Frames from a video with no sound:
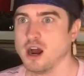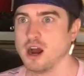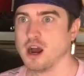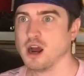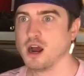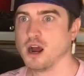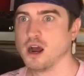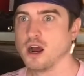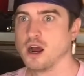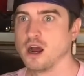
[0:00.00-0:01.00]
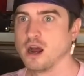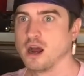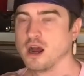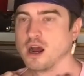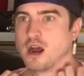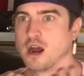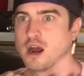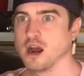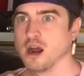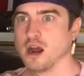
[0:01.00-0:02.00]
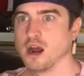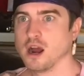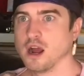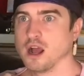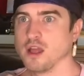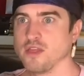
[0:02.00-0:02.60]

The person shown says nothing.